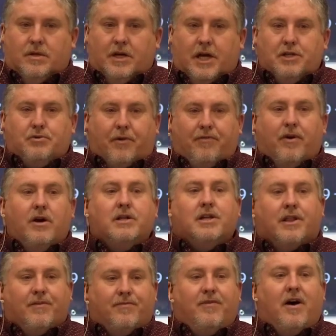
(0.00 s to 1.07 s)
he's referring
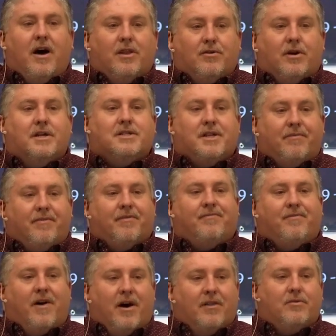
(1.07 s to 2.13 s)
to the Father as if the
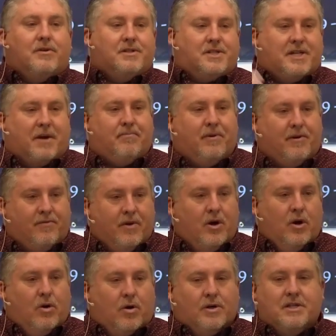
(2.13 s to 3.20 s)
Father is separate
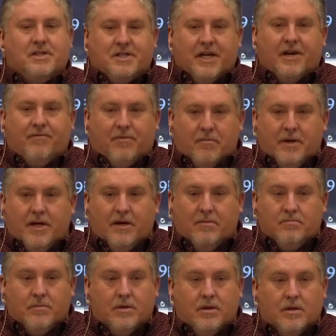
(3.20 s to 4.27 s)
or distinct from
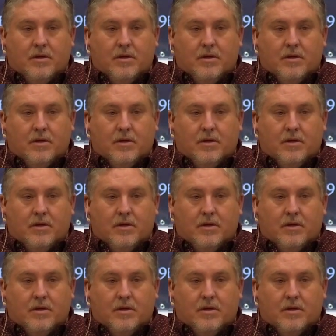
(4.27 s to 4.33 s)
him.